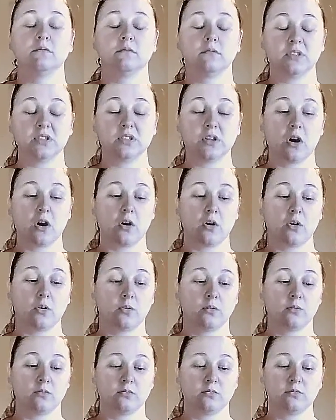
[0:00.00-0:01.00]

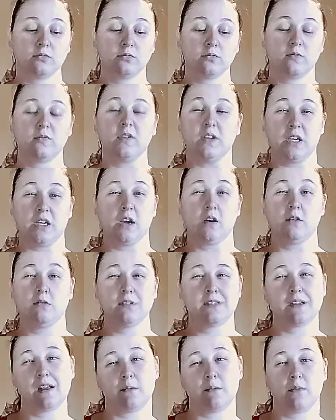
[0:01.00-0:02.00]
so, video,
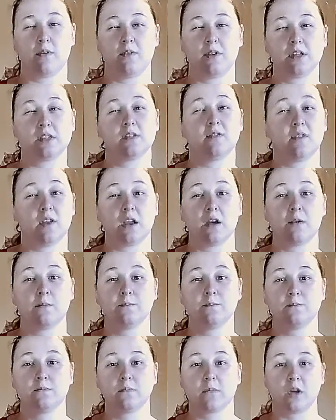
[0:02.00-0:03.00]
it's not a movie, it's a video.
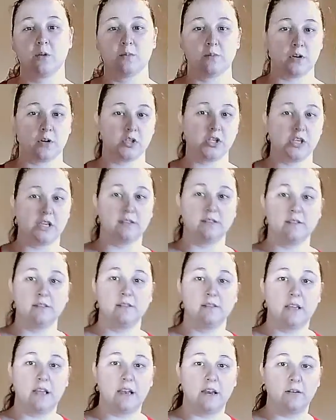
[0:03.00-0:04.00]
Oh, there she is.
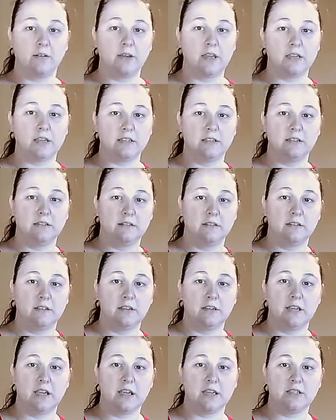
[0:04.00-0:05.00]
Hello, kitten.
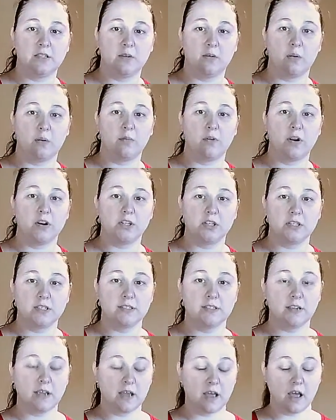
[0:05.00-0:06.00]
Yes, you are precious.
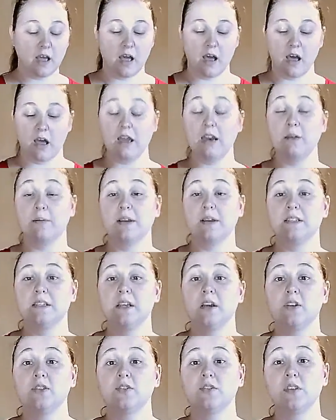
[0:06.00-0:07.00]
Anyways,
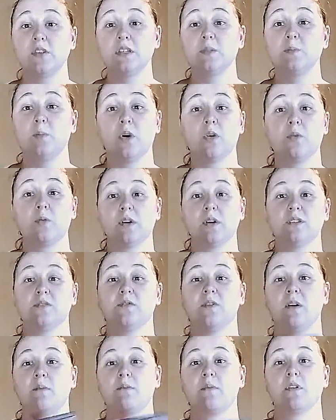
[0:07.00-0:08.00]
so this book was
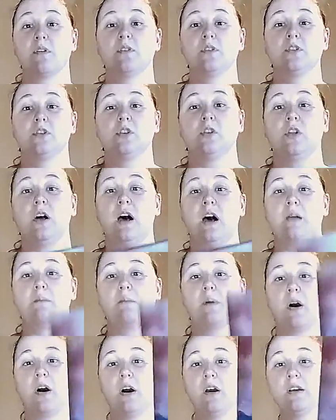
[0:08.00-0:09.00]
from the July
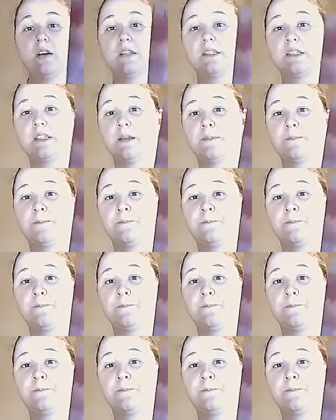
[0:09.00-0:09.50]
box,